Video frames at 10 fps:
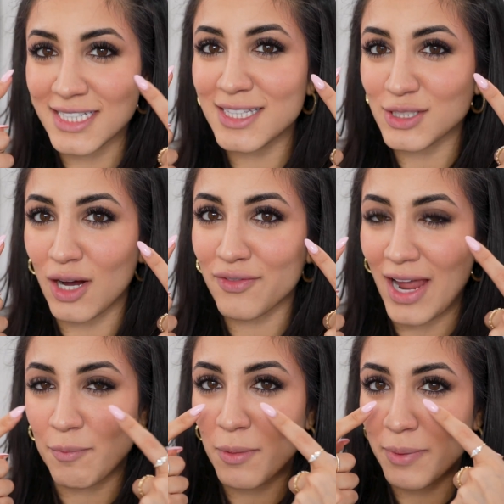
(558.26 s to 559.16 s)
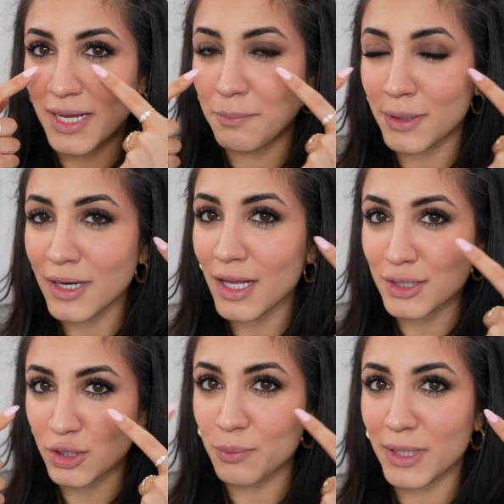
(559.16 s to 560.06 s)
did this off camera, but I put a
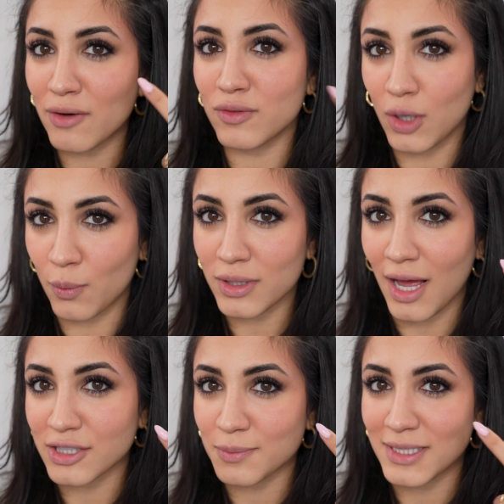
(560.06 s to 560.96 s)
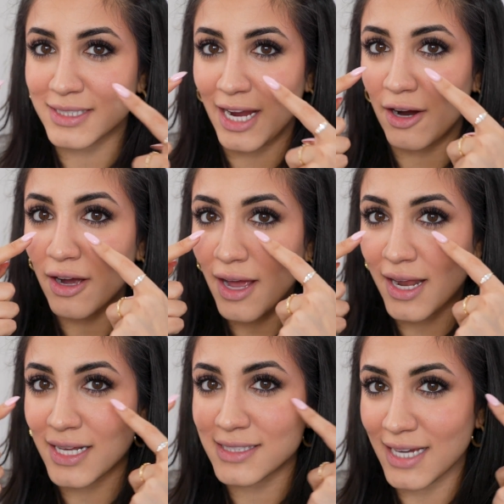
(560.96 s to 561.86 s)
little bit of lower lash mascara
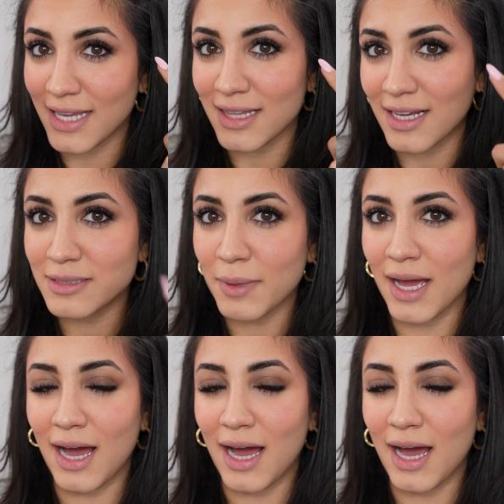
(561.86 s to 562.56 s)
and I tight-lined my